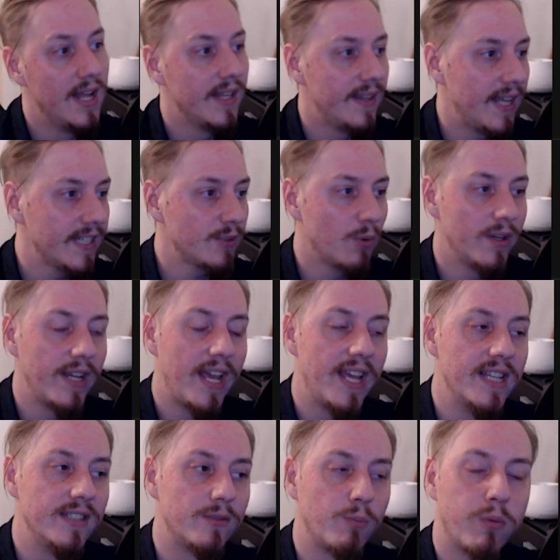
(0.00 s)
Next one
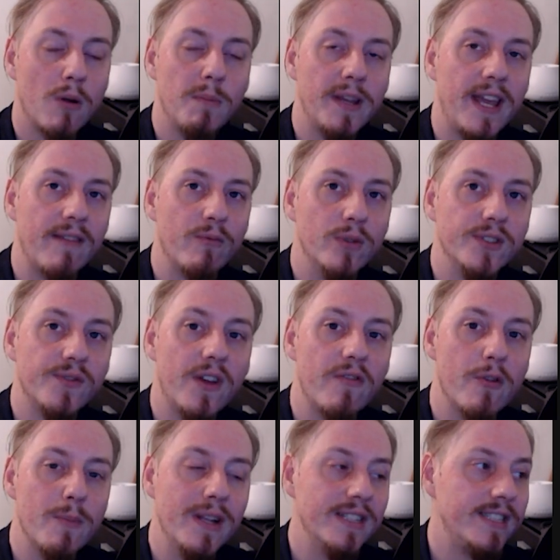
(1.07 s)
is probably everyone's
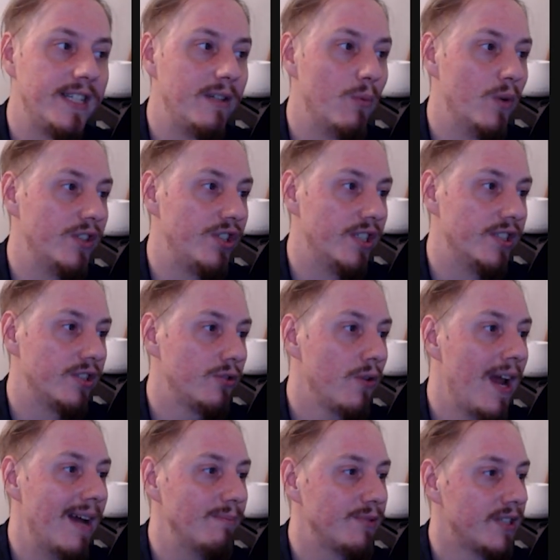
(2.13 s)
favorite ability, which is
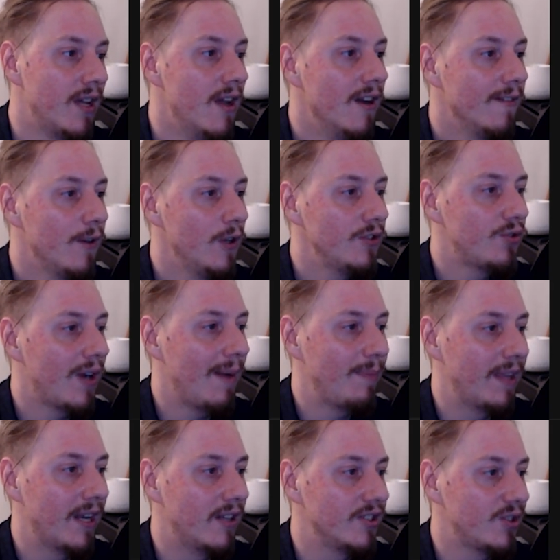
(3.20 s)
Traps. Throw a trap
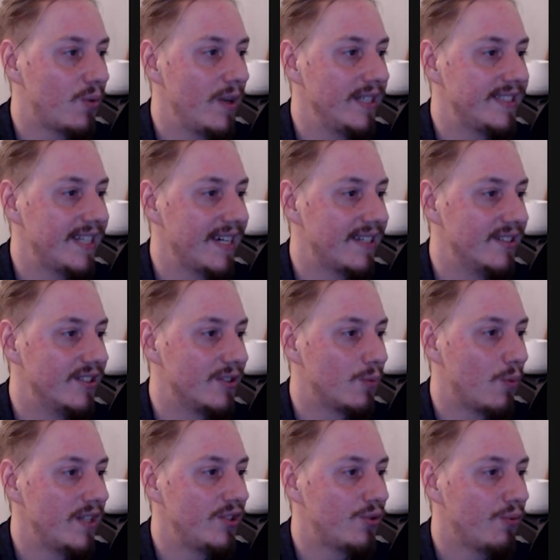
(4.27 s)
that lasts 20 seconds.
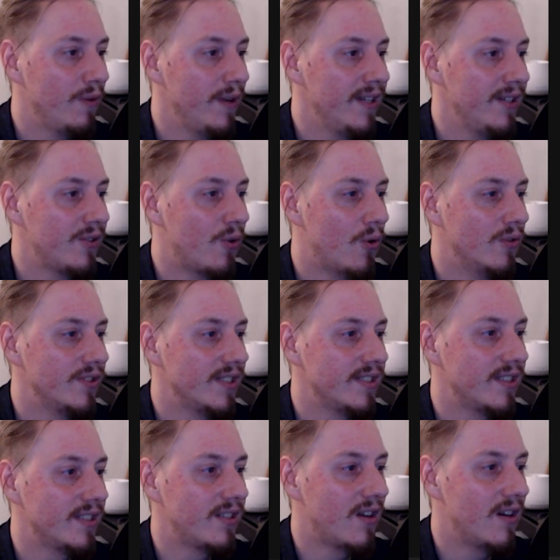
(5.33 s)
When triggered,
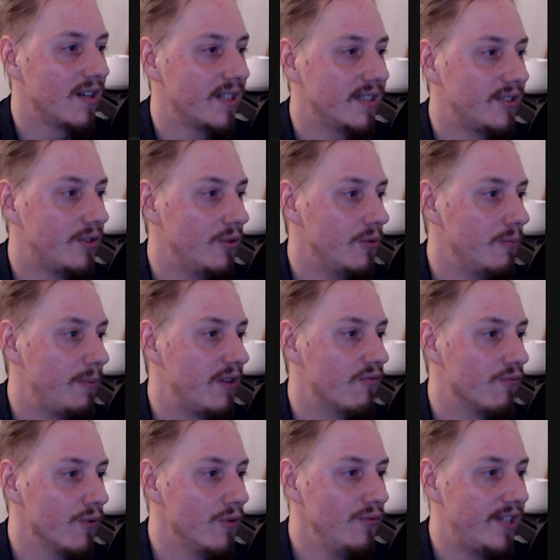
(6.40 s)
causes the target to be
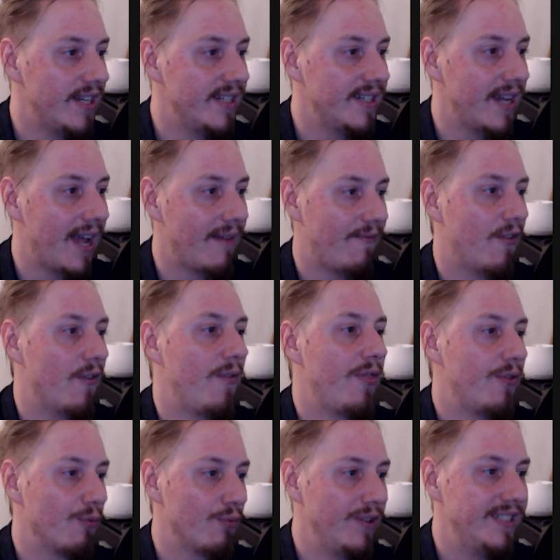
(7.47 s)
rooted for
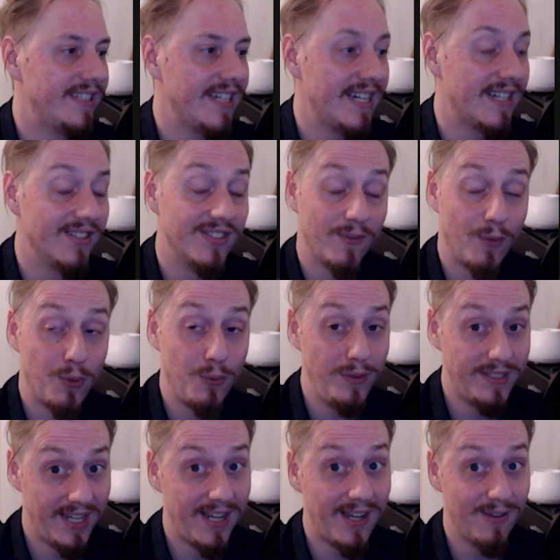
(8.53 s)
3 seconds.
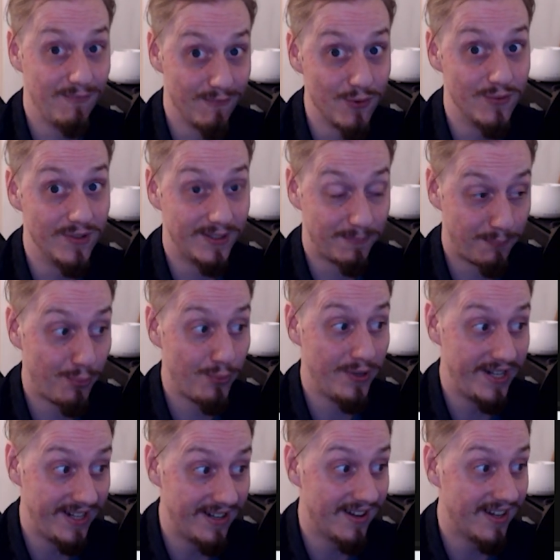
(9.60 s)
3-second root is
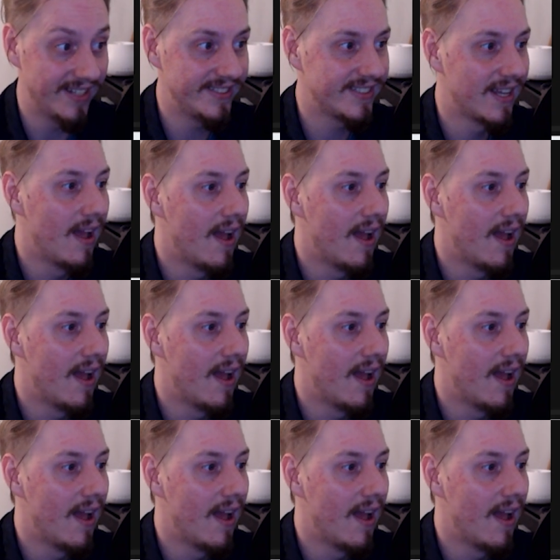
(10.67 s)
pretty nice.